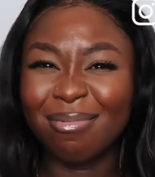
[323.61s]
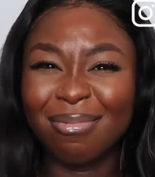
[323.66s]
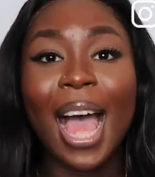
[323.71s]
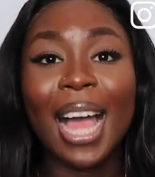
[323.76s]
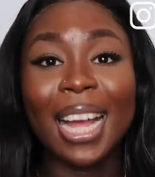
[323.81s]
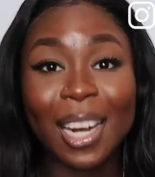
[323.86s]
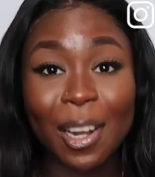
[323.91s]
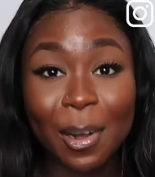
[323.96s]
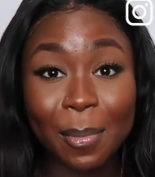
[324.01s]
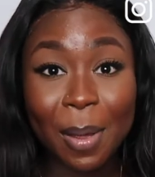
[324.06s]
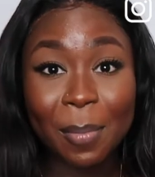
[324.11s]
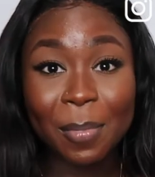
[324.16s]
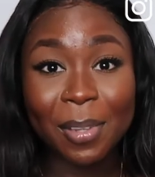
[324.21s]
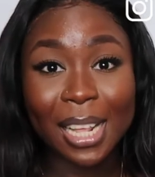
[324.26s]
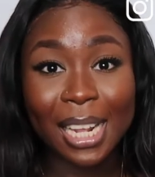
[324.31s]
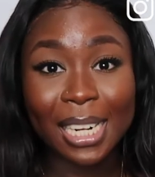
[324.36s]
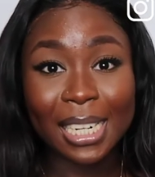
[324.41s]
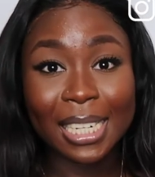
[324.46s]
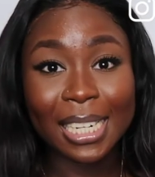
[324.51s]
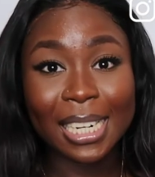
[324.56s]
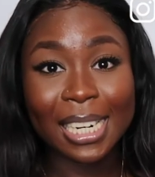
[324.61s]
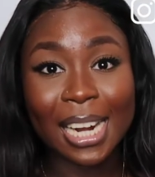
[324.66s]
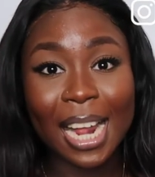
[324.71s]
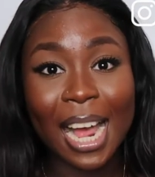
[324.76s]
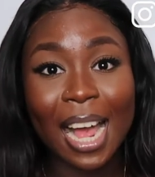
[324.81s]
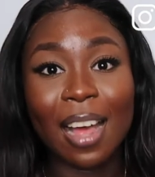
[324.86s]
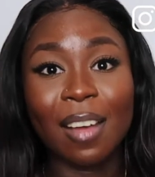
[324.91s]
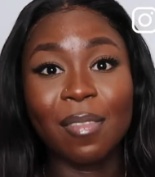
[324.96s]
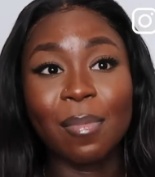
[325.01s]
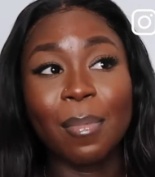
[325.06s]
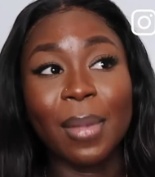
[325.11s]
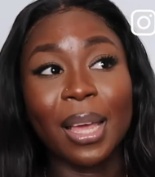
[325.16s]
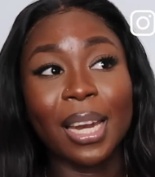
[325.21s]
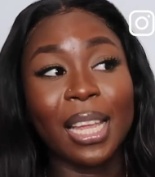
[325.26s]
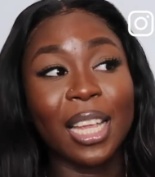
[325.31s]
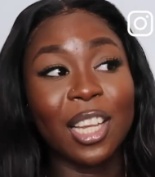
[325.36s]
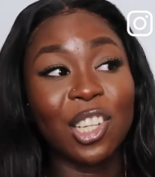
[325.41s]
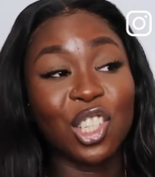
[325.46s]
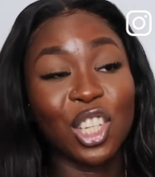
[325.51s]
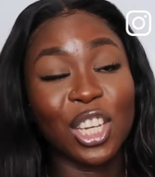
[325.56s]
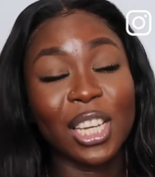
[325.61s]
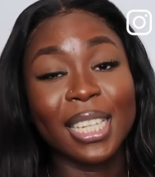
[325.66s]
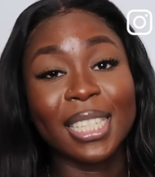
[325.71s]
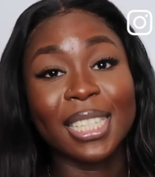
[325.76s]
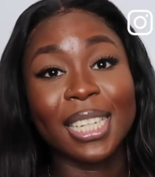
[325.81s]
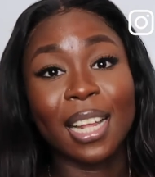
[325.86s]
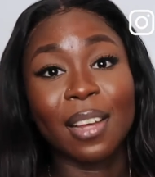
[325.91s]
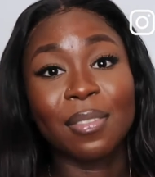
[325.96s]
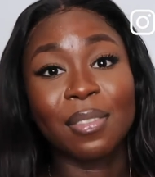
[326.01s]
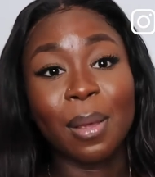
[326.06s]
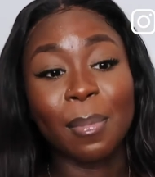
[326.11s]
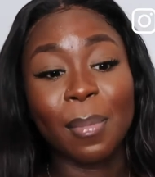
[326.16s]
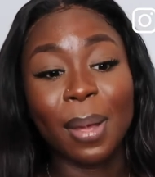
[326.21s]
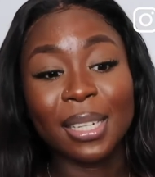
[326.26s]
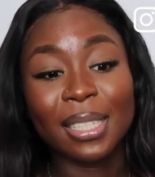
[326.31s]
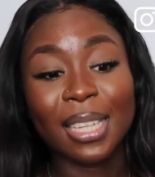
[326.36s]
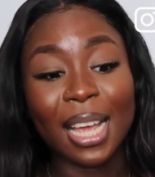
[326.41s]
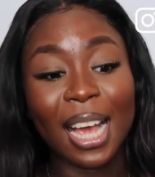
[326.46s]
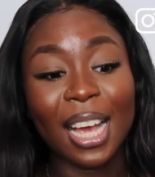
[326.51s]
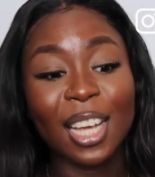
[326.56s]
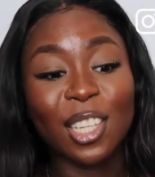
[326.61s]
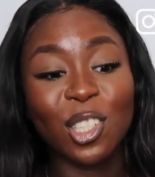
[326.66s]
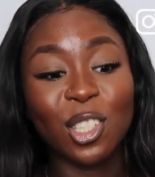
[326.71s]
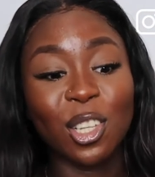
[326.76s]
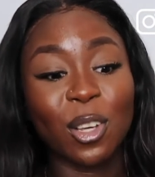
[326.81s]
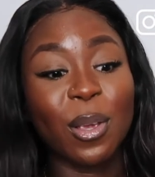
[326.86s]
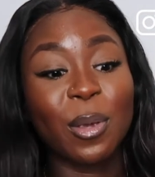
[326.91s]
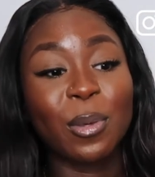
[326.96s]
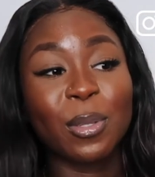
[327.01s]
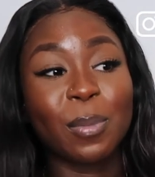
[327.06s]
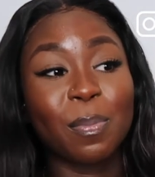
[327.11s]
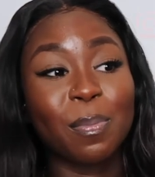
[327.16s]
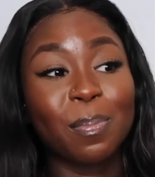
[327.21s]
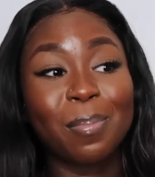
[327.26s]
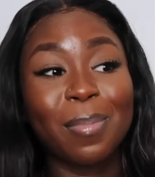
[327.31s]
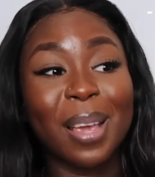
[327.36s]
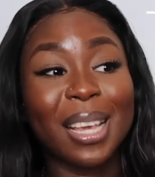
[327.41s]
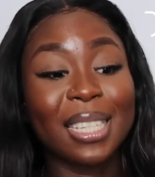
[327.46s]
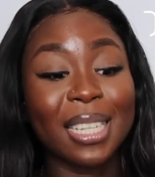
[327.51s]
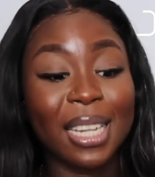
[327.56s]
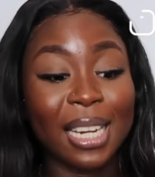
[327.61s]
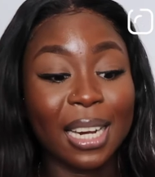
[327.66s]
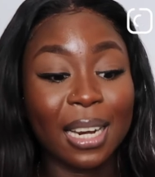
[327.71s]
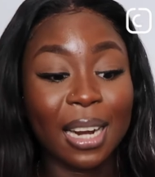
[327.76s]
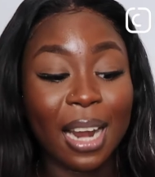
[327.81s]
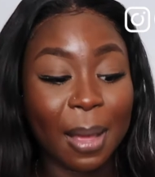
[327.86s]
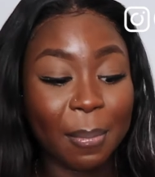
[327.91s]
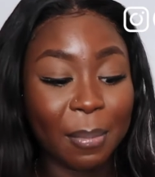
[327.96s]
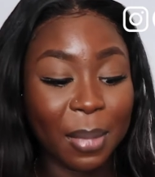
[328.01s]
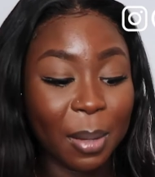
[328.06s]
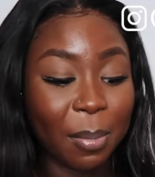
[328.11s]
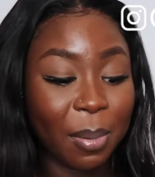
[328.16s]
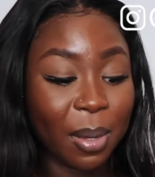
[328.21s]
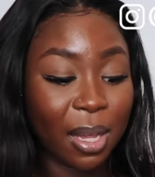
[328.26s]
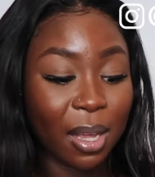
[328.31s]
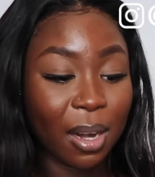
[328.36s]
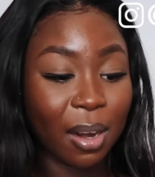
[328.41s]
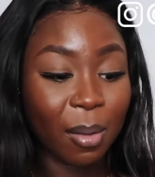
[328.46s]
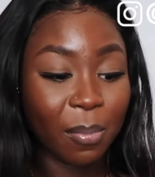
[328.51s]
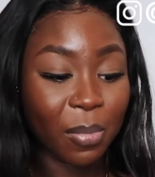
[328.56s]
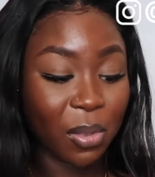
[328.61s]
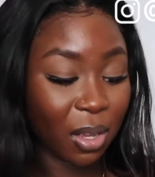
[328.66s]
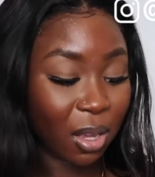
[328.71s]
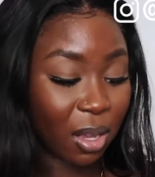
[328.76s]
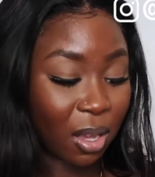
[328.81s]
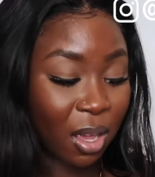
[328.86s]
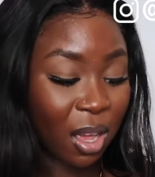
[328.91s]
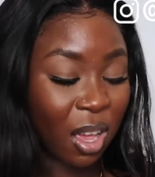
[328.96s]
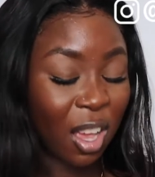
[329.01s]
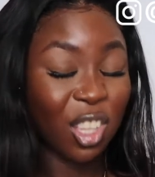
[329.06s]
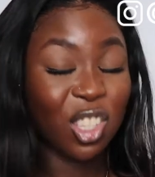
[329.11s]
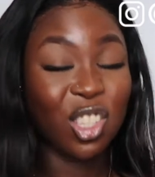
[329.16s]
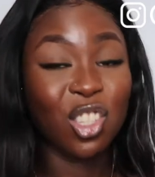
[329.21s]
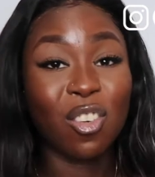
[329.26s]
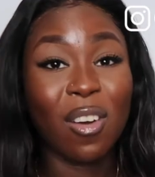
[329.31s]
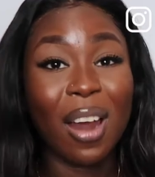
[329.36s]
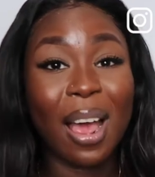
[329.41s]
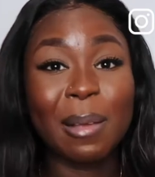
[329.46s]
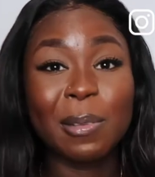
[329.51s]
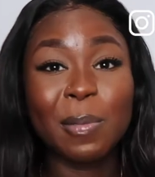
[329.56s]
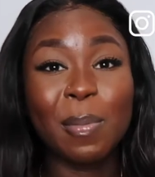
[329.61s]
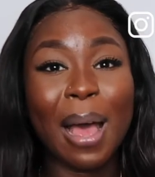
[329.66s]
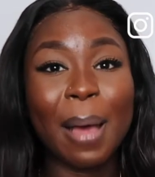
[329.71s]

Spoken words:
I can remember that they didn't have many jeans left in my size, so it was basically like me picking up the scraps.